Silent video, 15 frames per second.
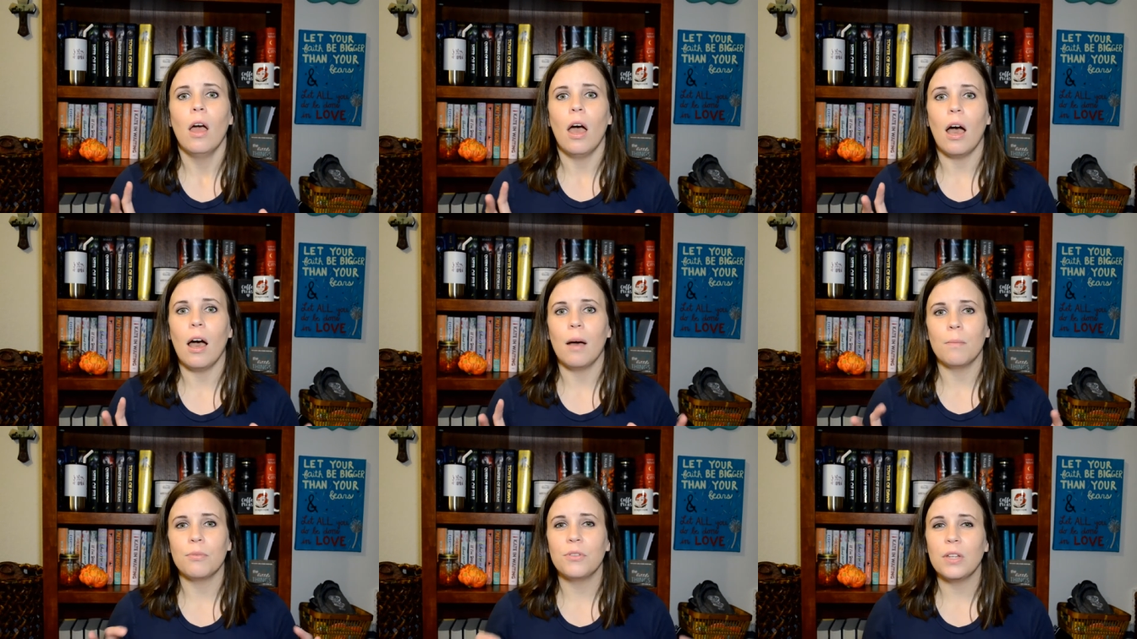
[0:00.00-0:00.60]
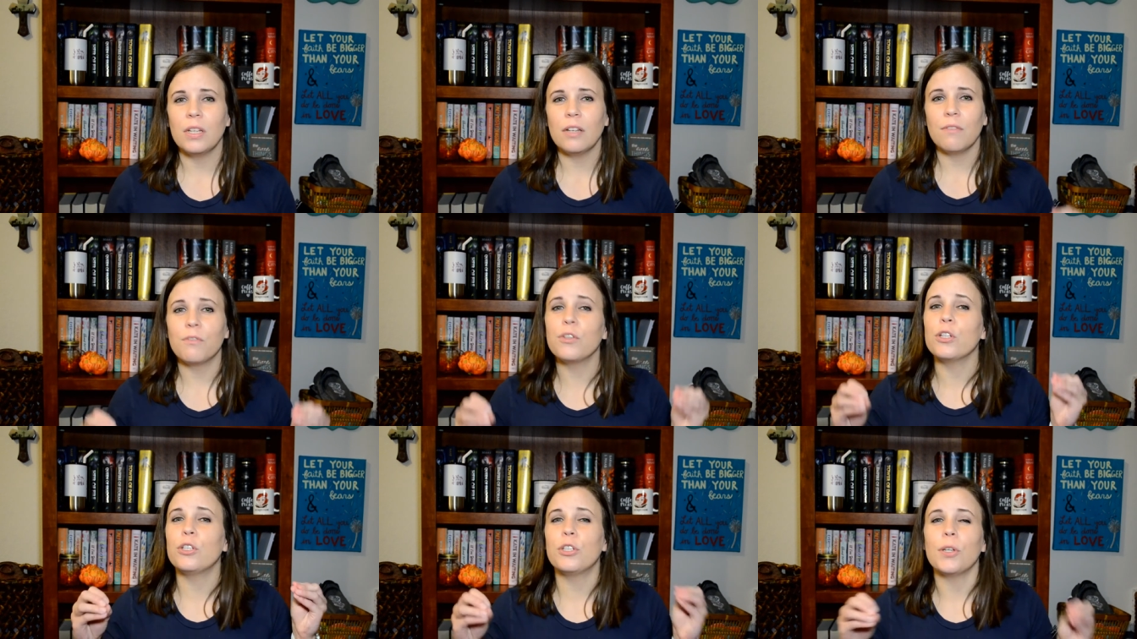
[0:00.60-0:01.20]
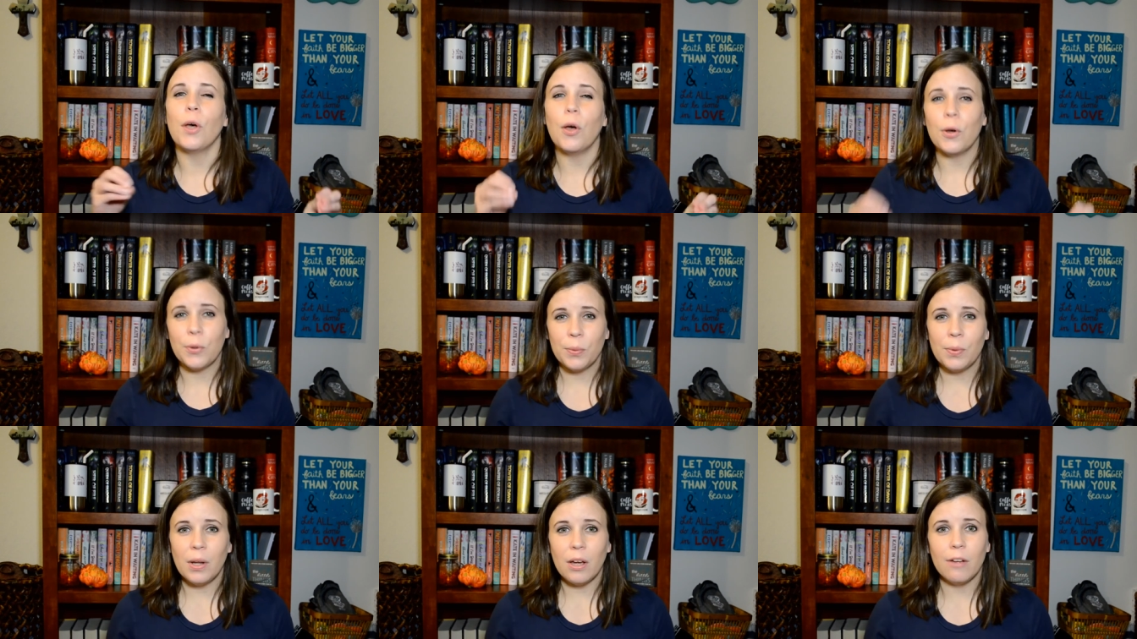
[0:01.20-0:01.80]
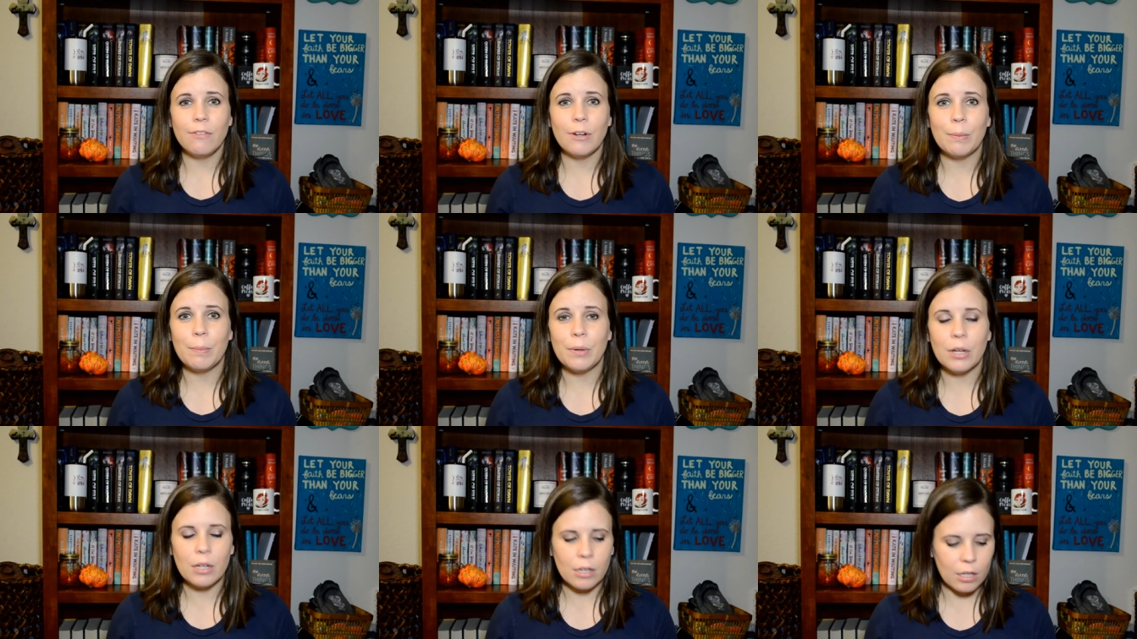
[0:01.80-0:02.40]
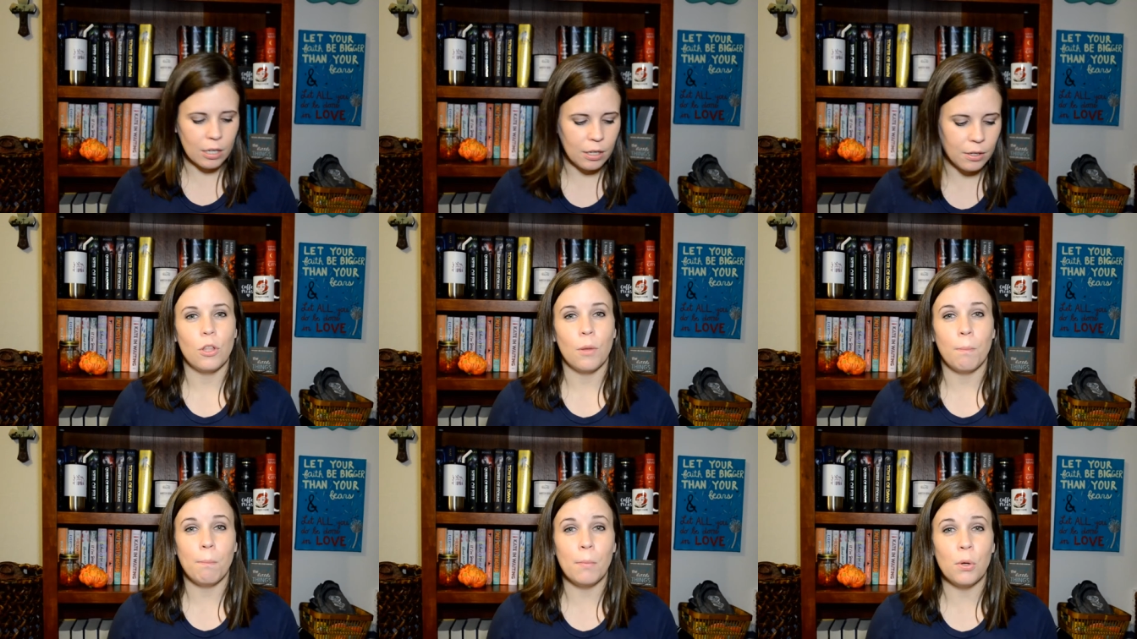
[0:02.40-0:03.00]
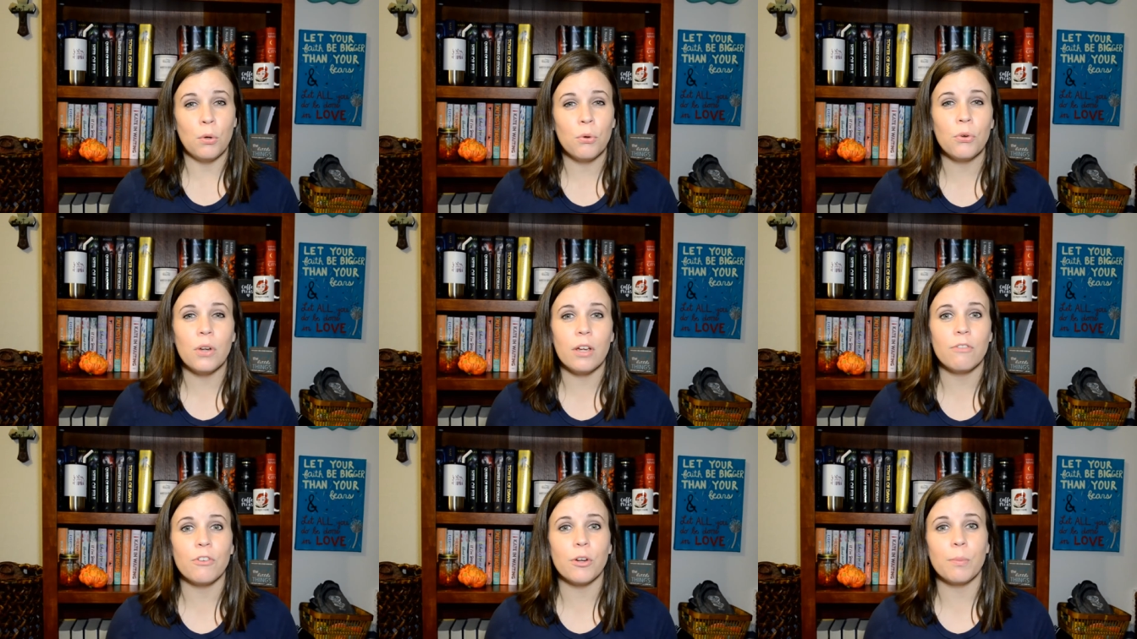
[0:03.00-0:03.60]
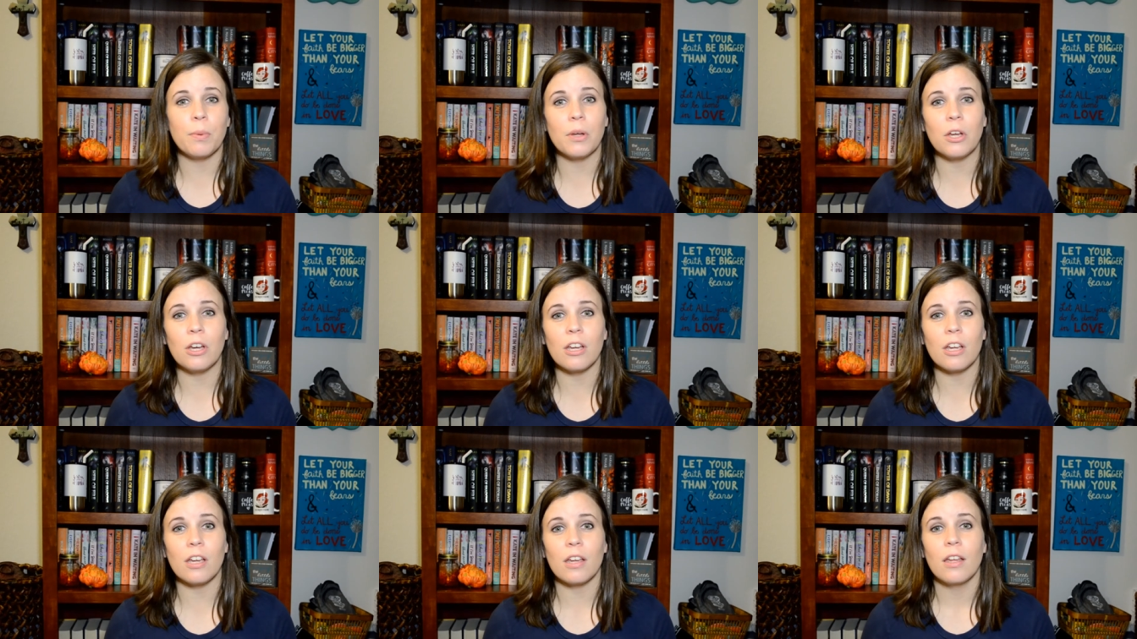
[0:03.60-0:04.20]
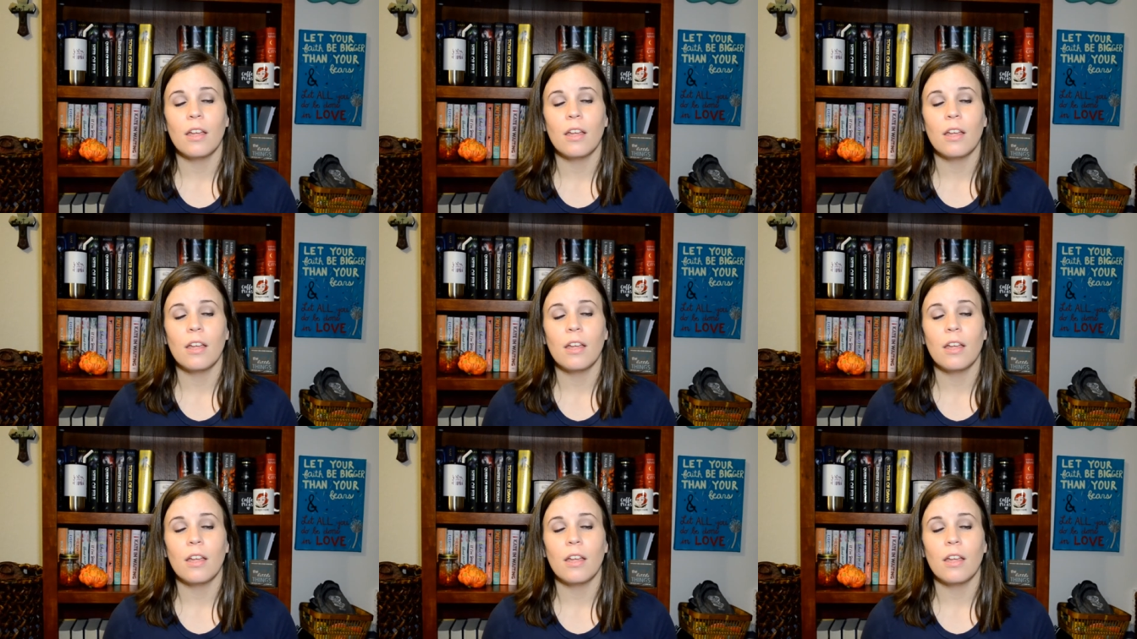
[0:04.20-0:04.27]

Um, think of the tone of your book, the mood of your book,